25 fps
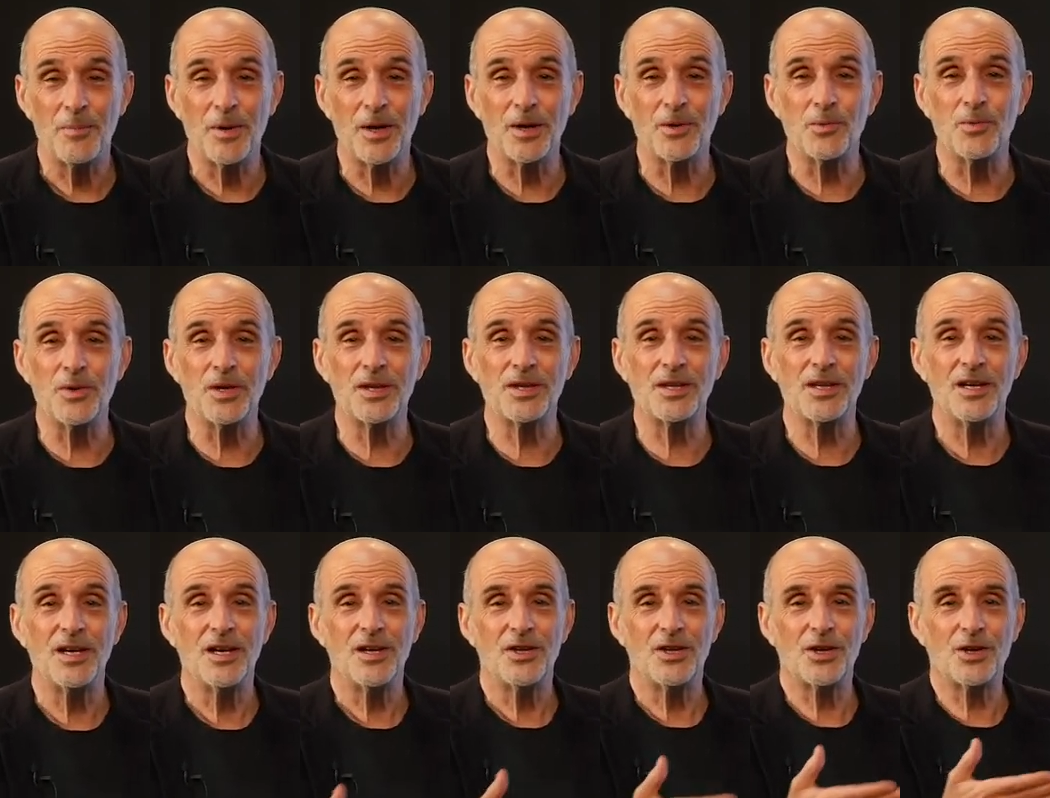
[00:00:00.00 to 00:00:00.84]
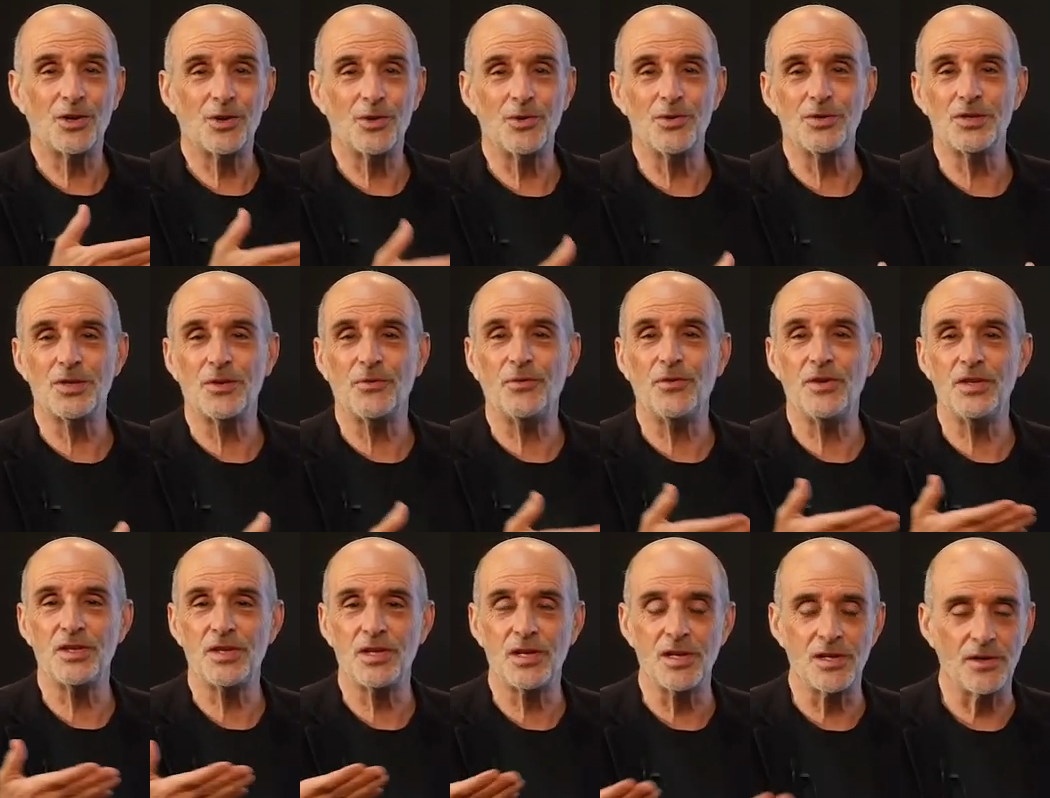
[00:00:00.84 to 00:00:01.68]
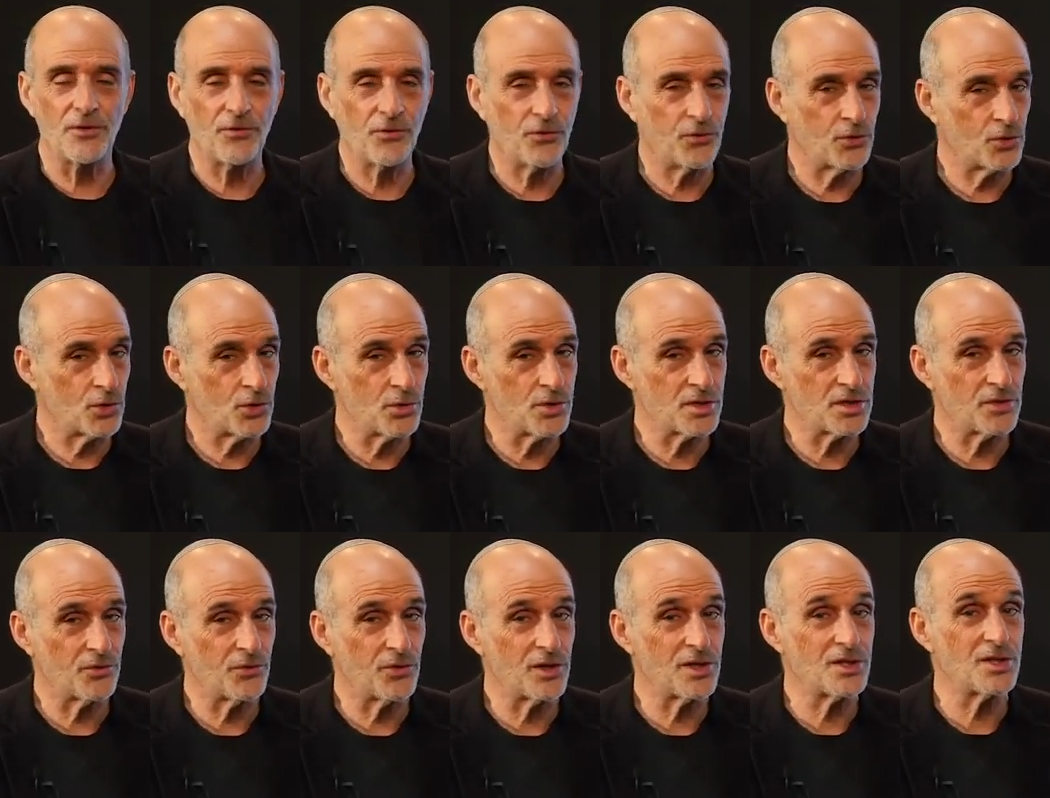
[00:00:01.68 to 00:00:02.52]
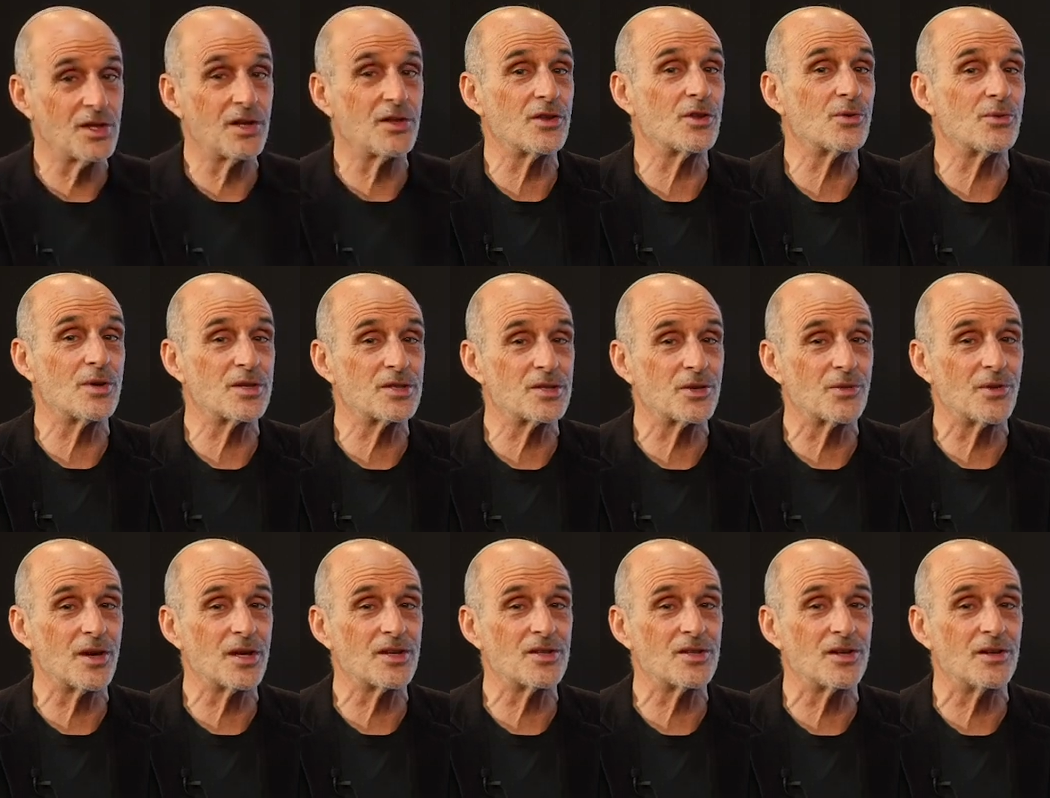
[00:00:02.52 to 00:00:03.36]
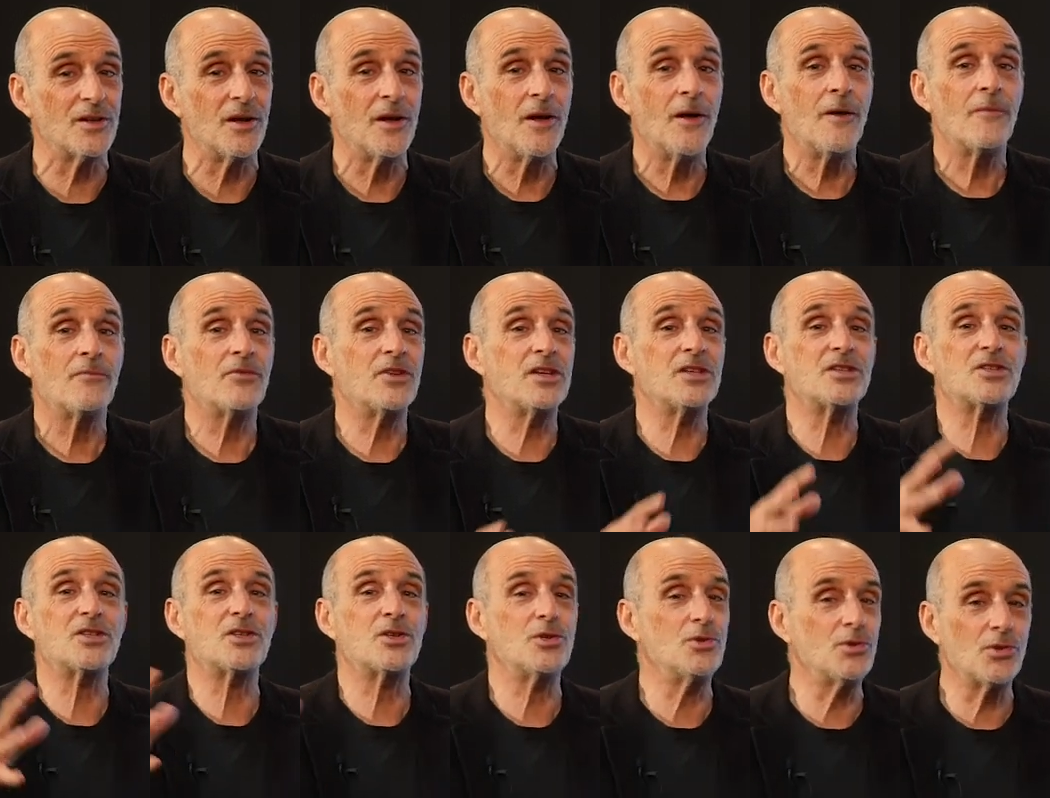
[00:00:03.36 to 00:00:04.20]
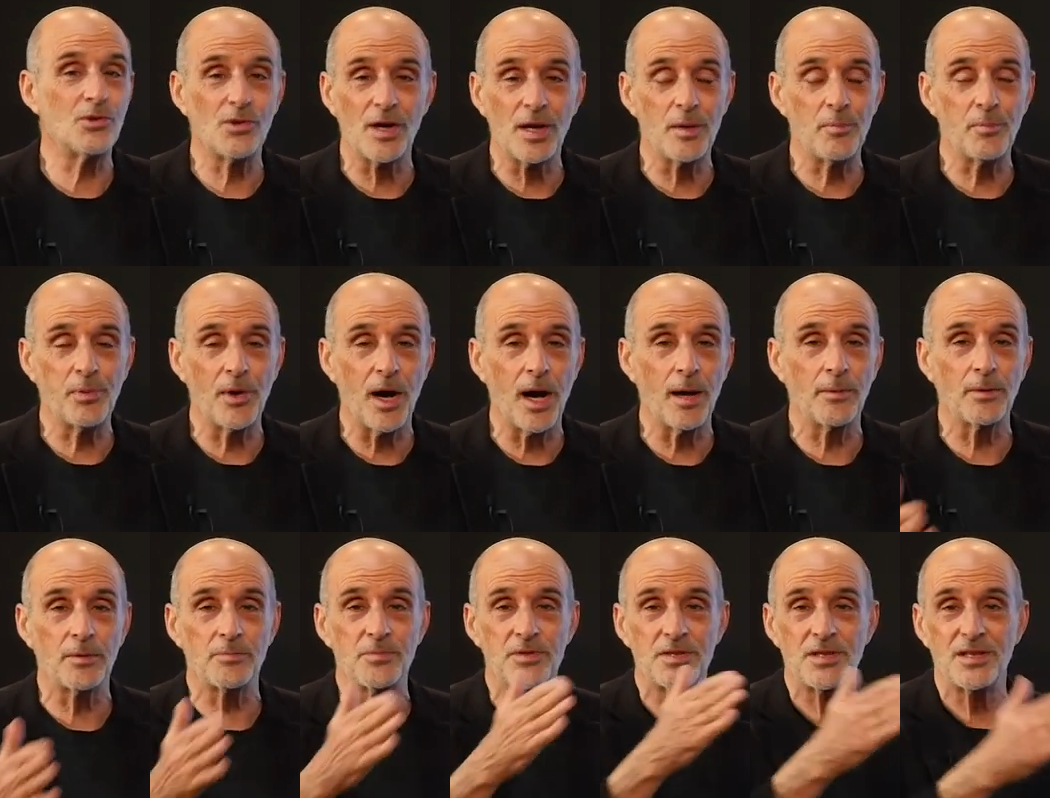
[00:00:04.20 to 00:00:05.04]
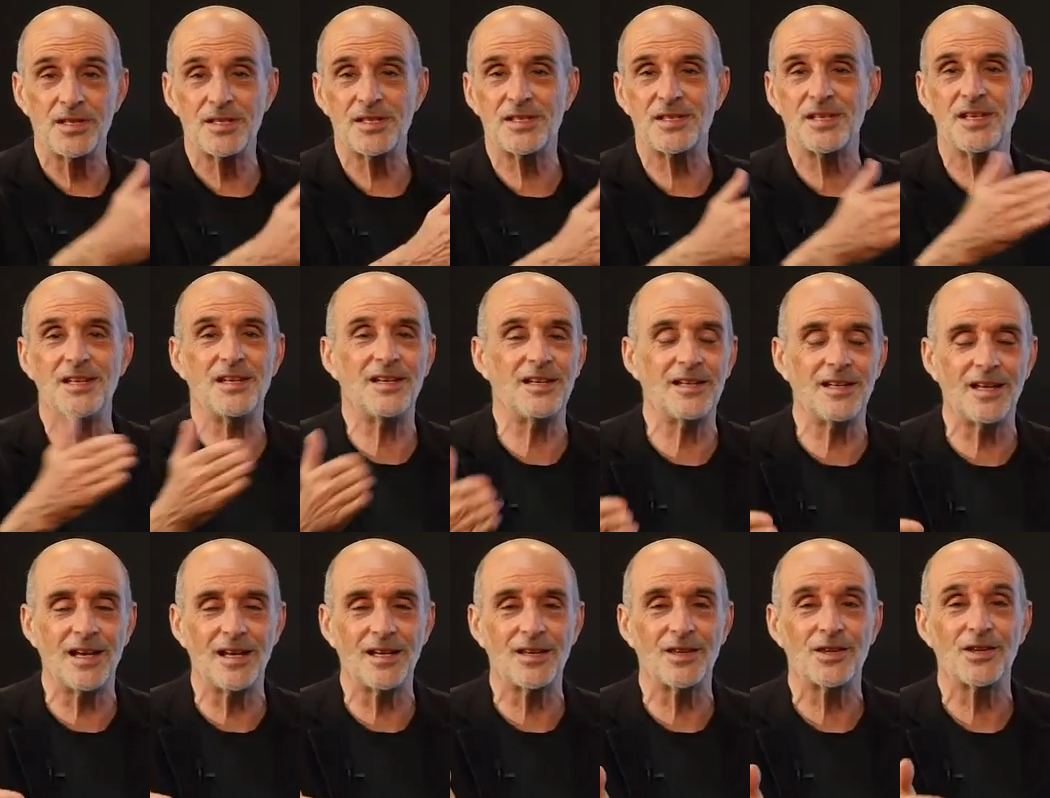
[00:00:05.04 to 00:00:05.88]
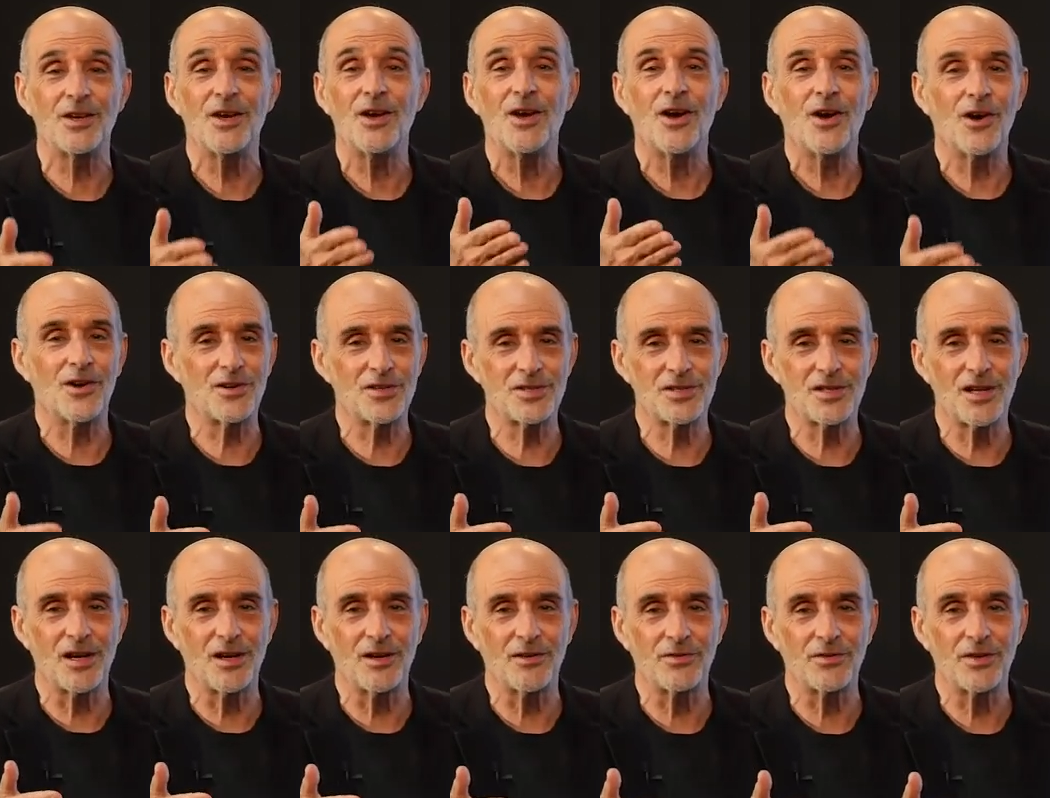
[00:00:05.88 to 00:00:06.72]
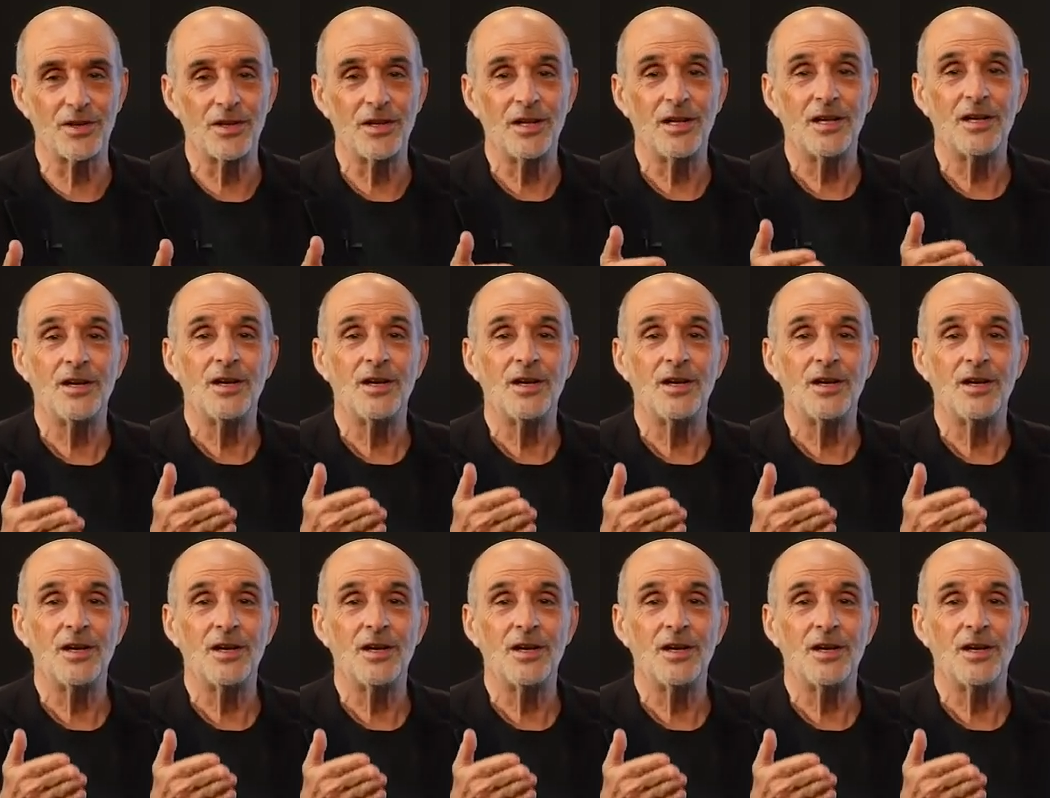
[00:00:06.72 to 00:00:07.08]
But with the crucifixion and the resurrection, these two great problems, sin and death, are solved.